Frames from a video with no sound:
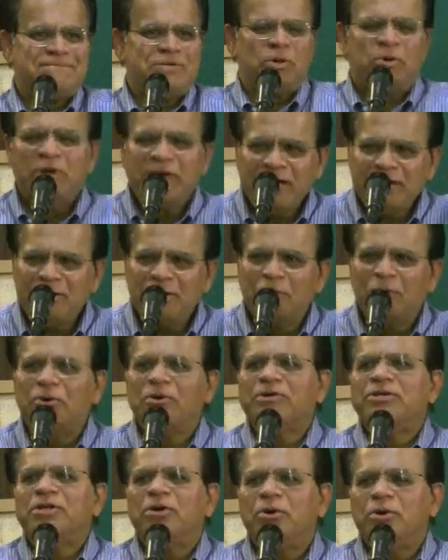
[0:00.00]
Don't
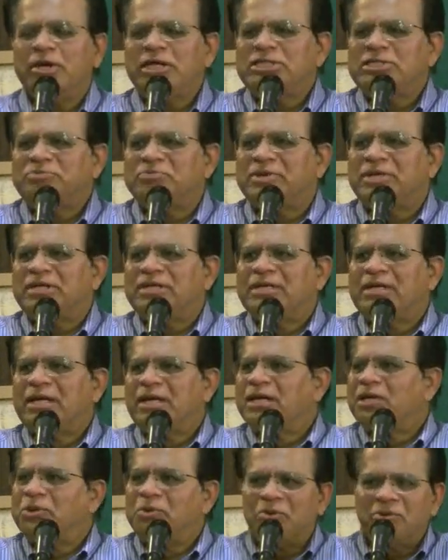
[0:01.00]
ignore the Holy Spirit.
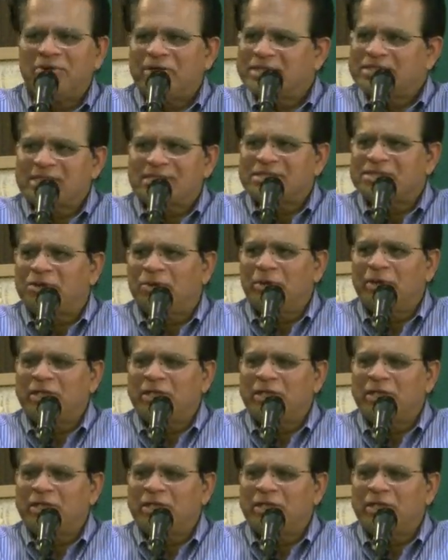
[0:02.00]
Don't resist the